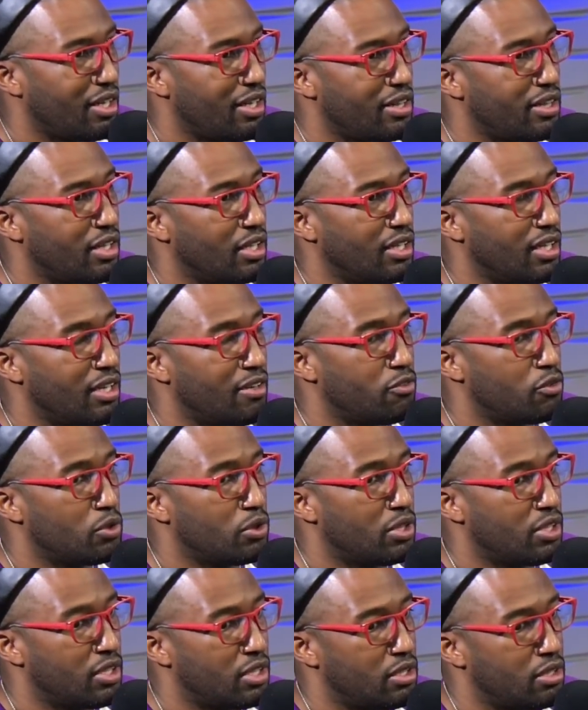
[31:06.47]
the level
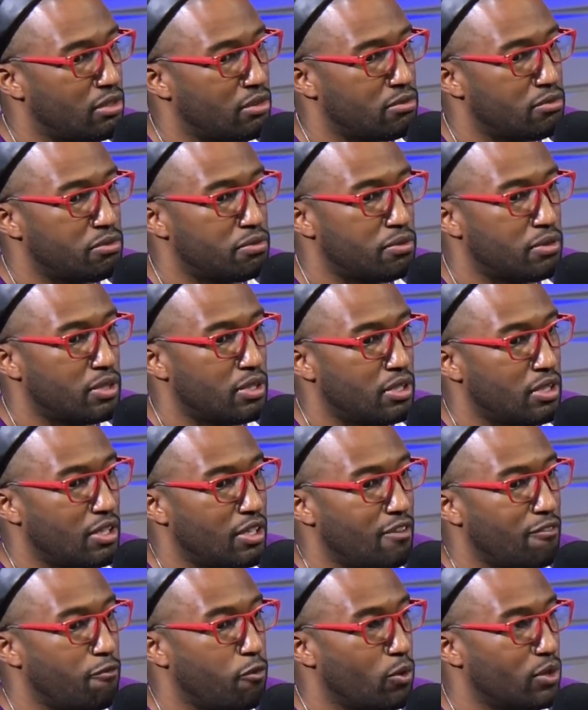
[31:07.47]
of
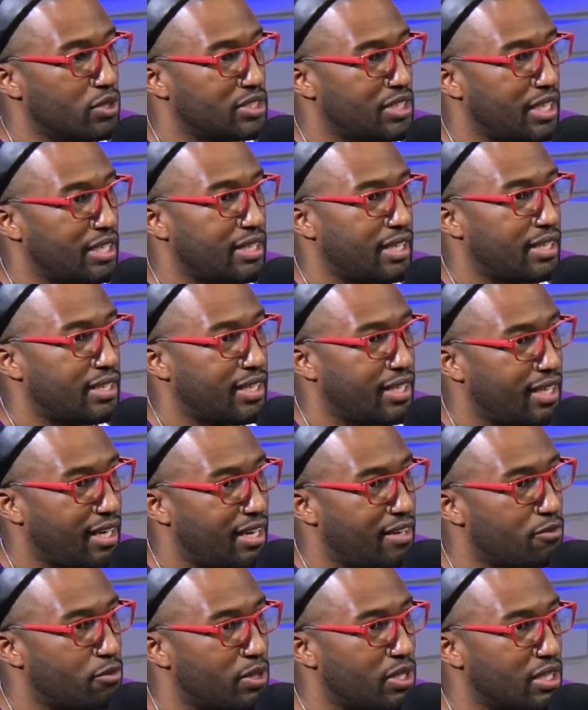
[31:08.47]
foresight that they
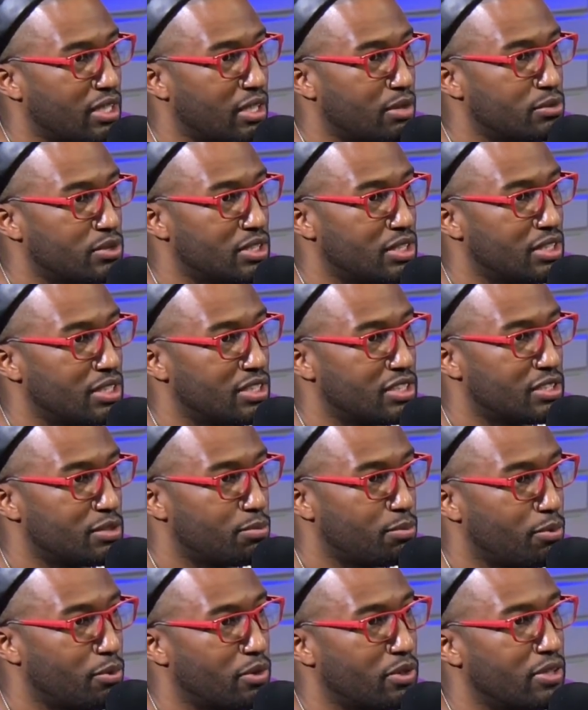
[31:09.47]
have when it comes to this
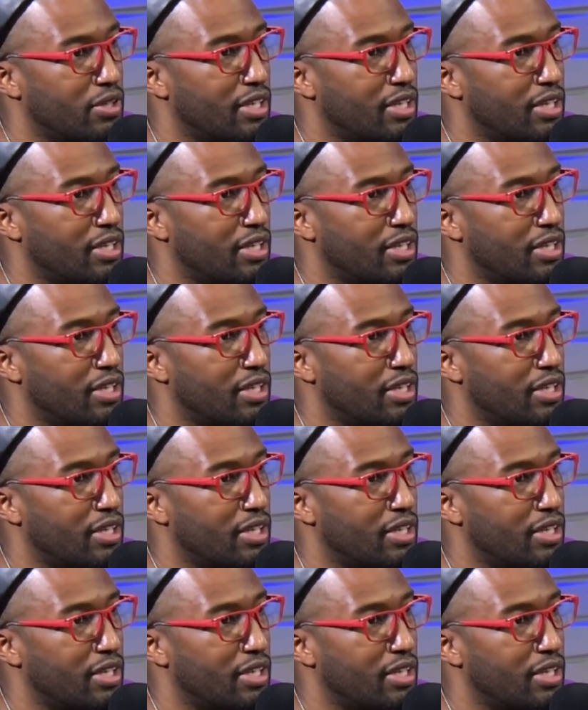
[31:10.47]
sport